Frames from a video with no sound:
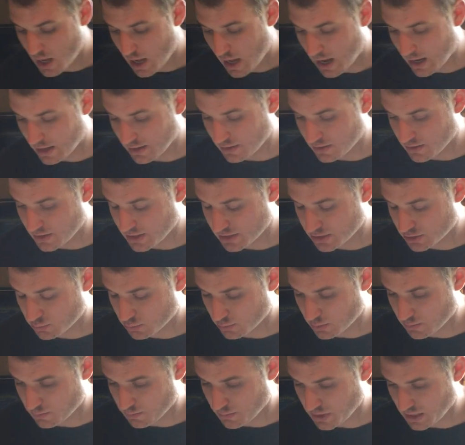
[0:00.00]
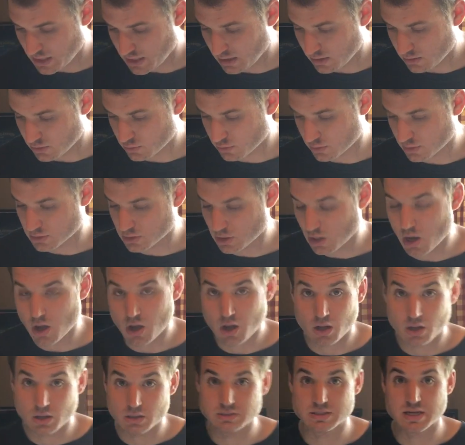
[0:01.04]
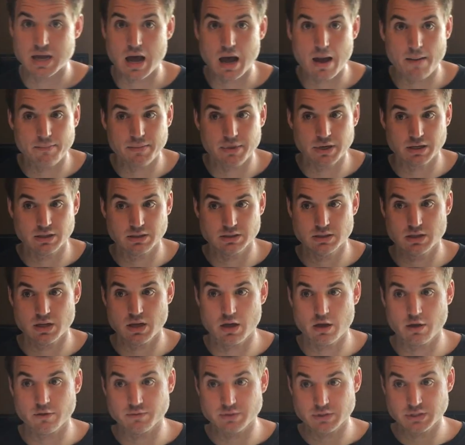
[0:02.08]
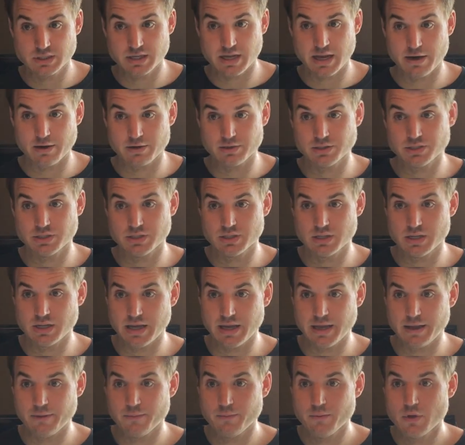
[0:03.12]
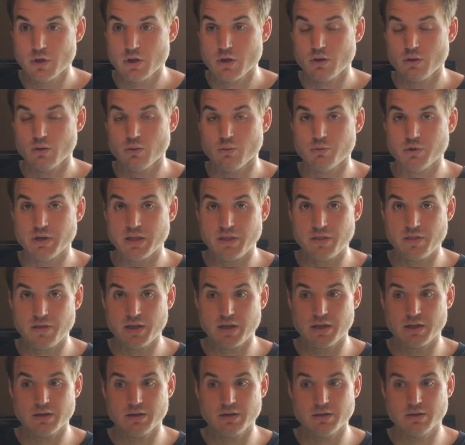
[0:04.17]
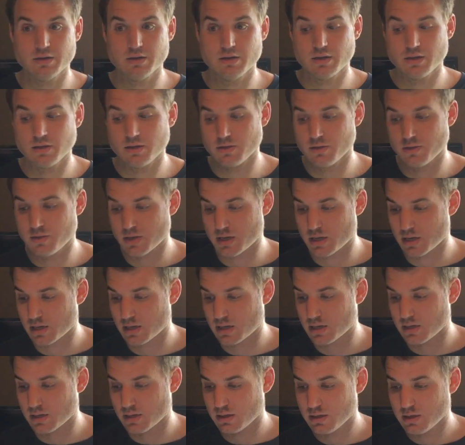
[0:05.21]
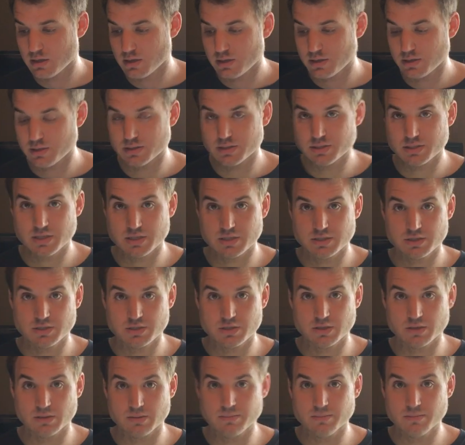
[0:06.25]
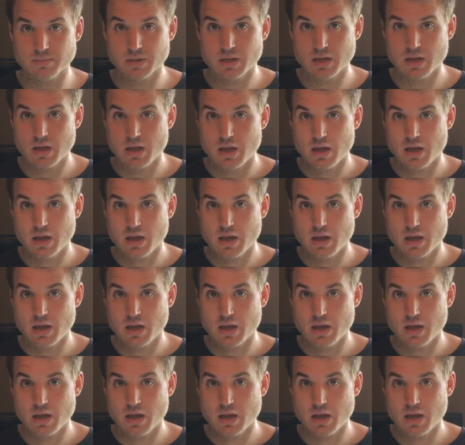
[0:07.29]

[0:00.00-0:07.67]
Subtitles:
And this would be towards all topics of scarcity within the system,